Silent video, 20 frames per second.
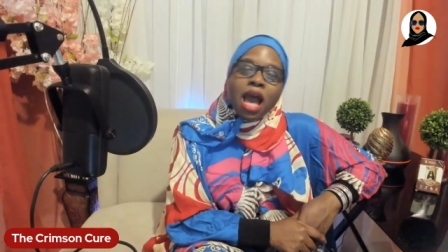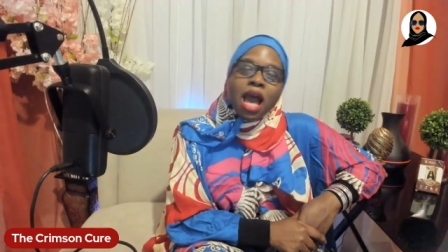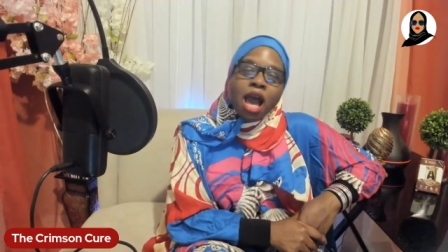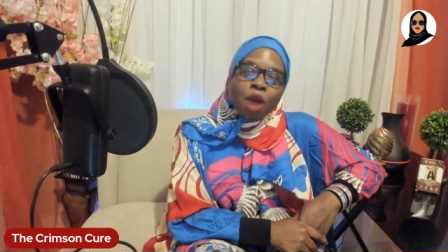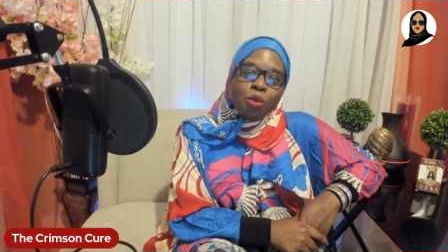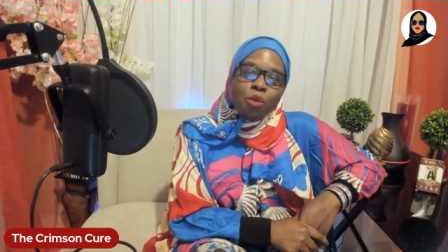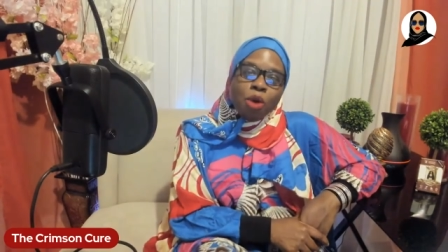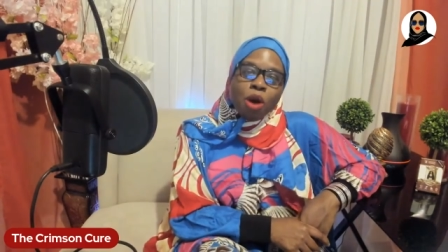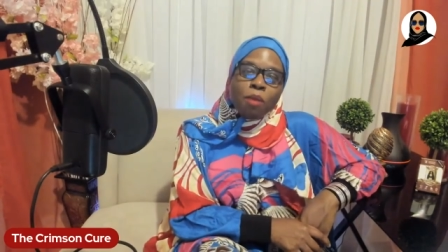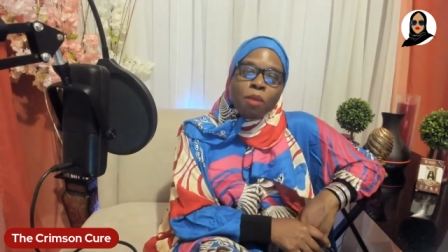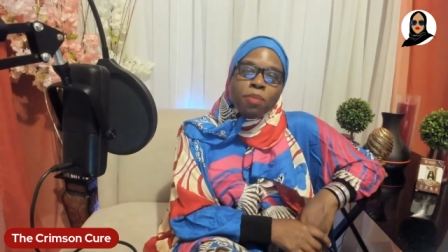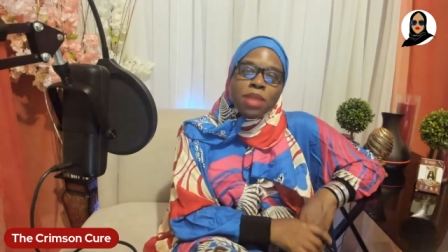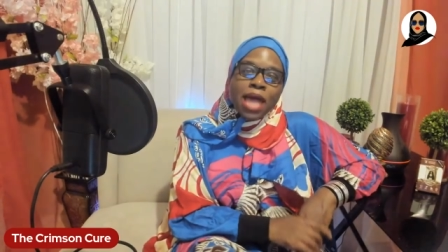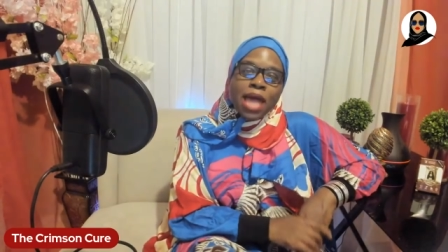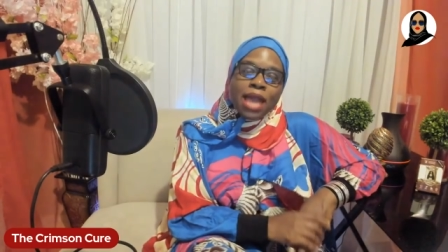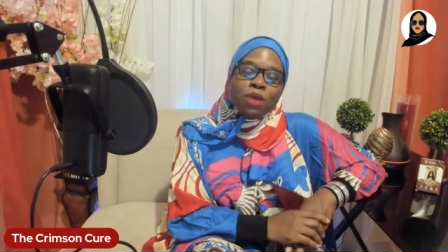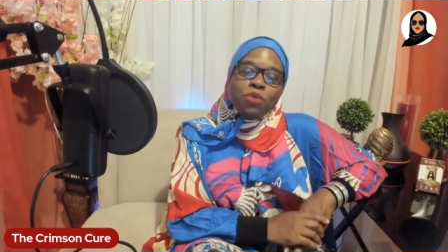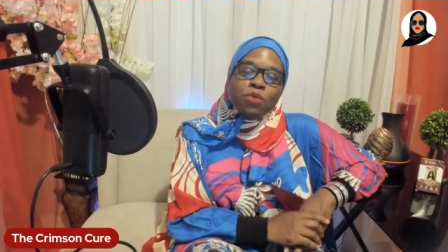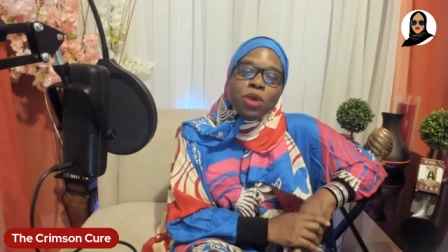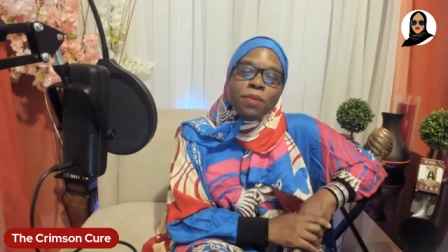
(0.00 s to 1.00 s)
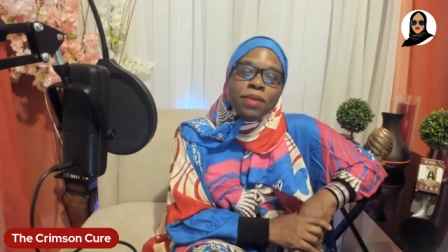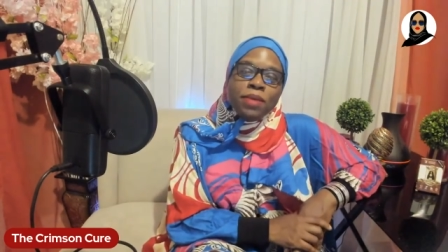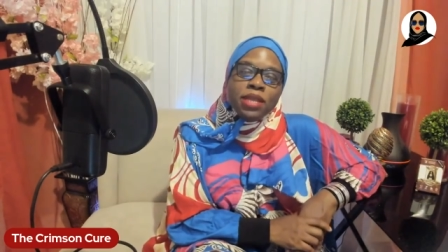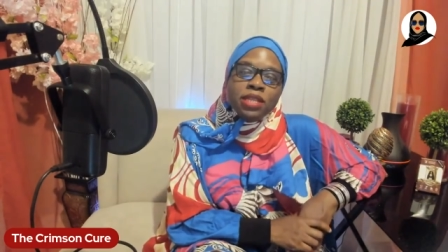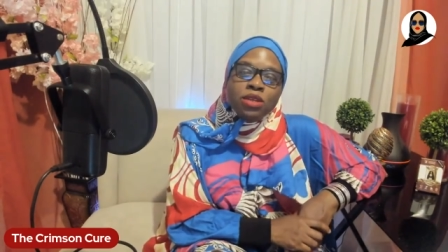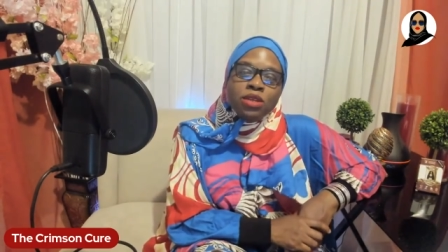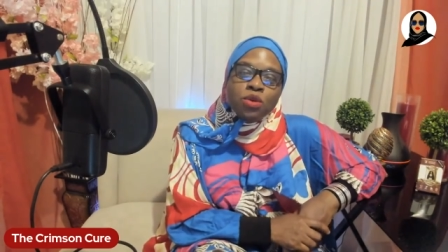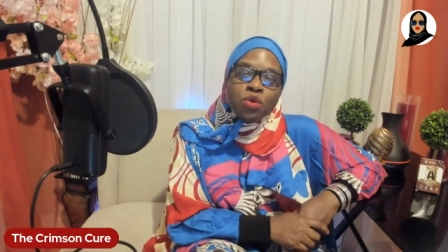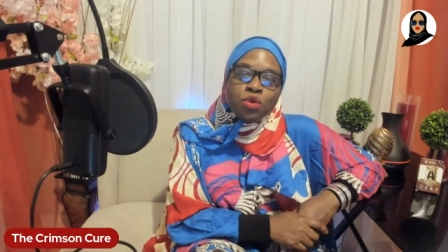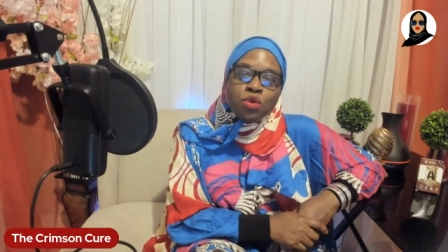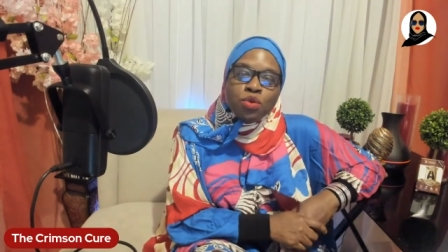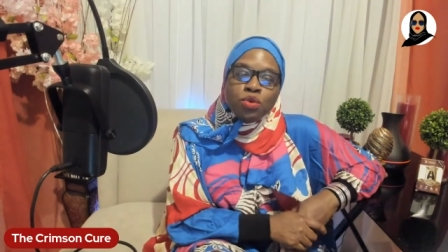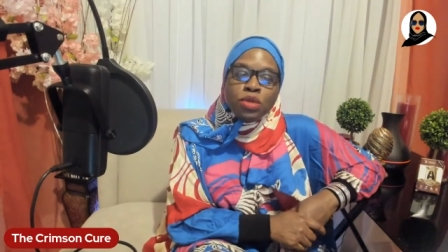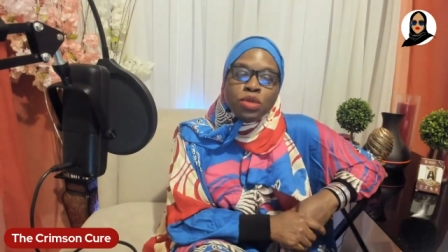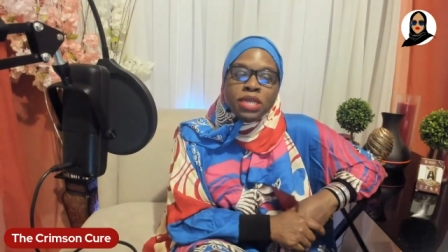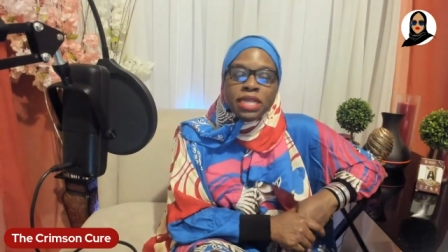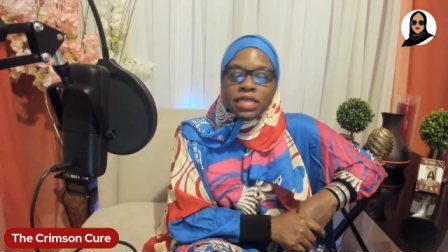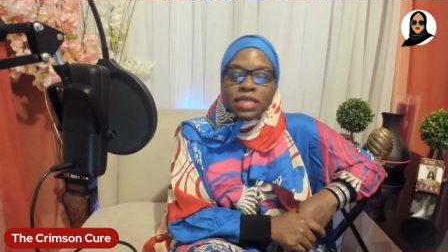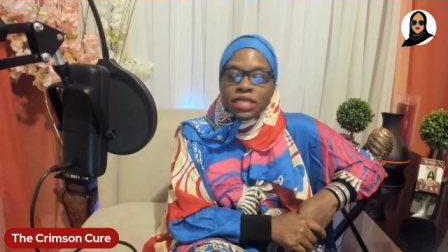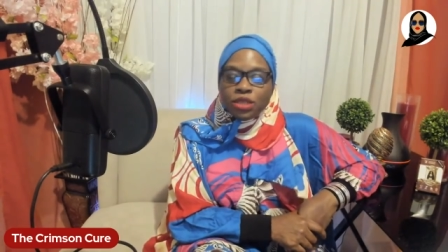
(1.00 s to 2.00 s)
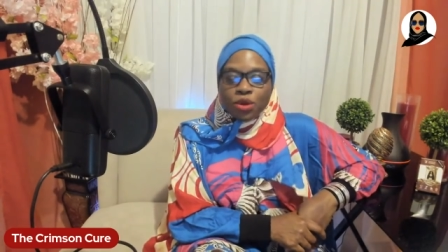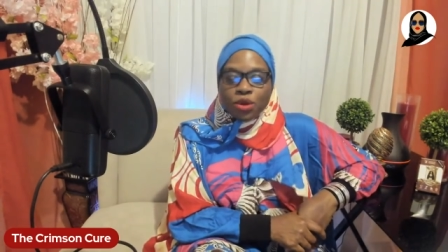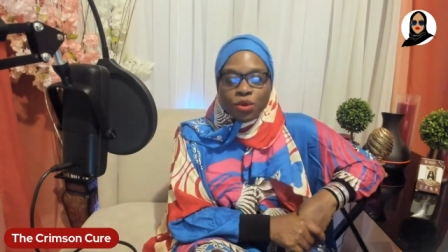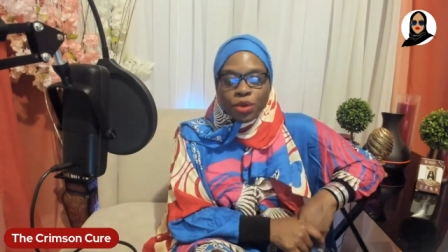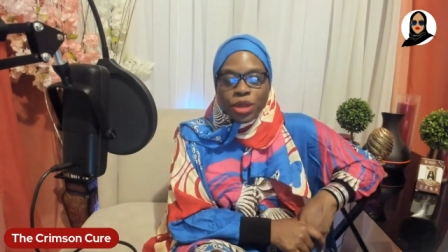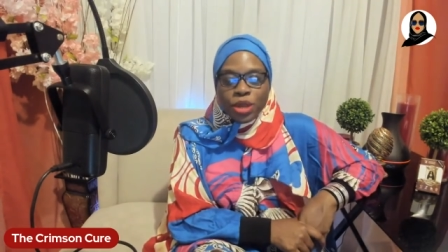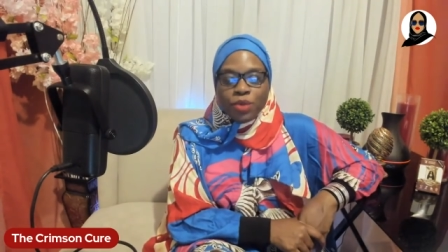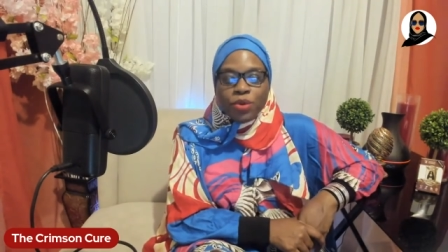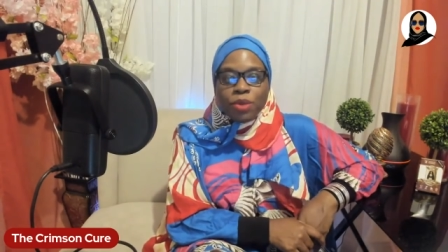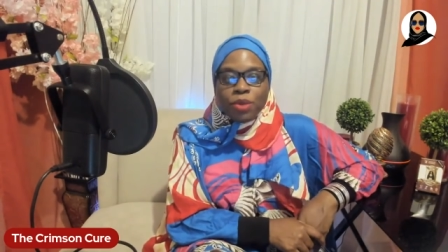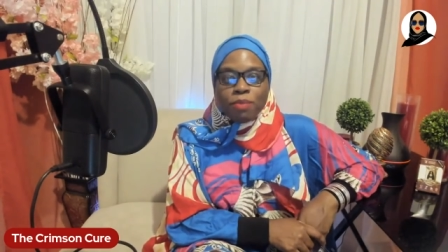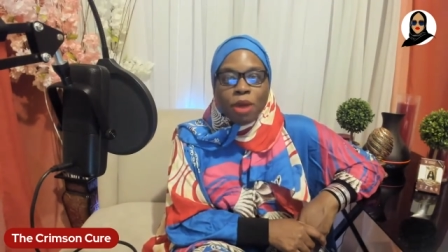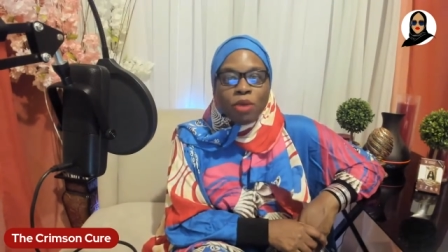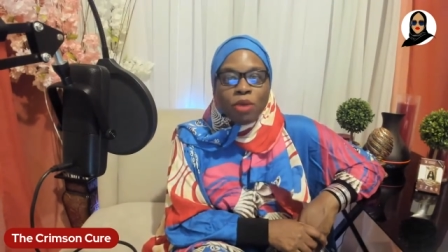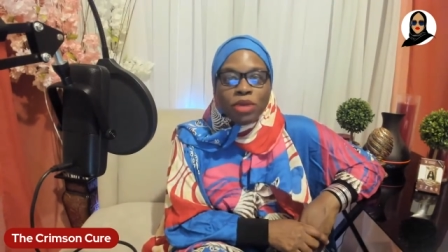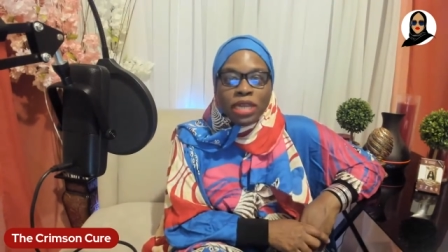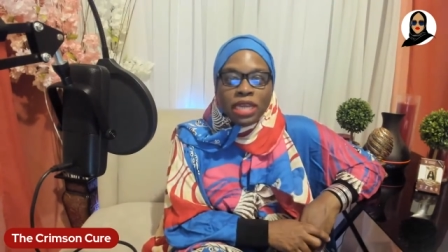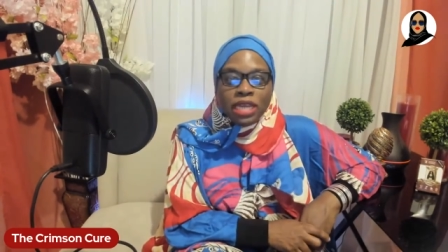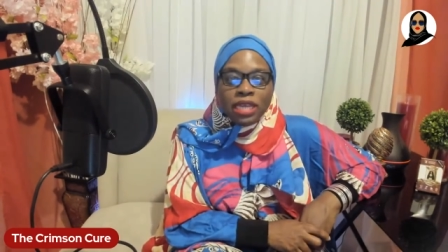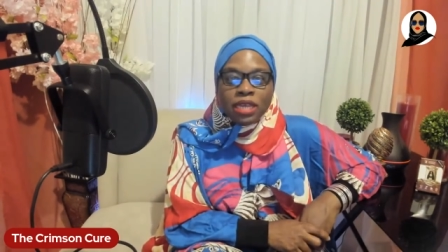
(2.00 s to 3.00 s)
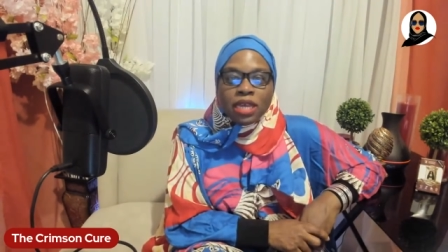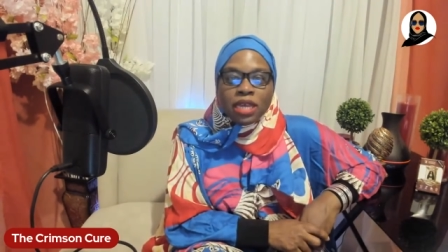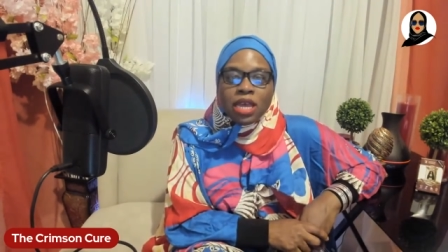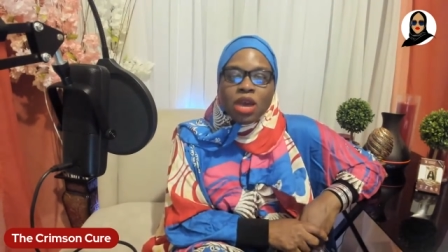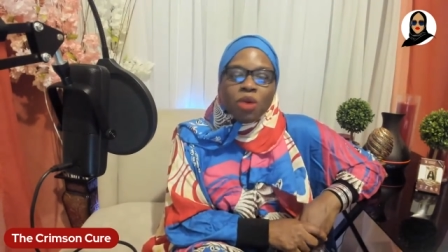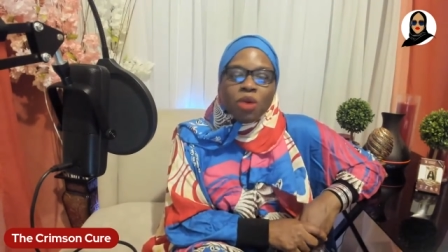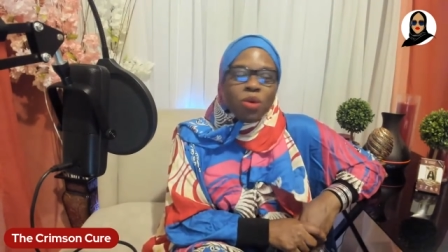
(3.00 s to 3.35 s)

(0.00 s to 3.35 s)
I want black women who disagree with Monique.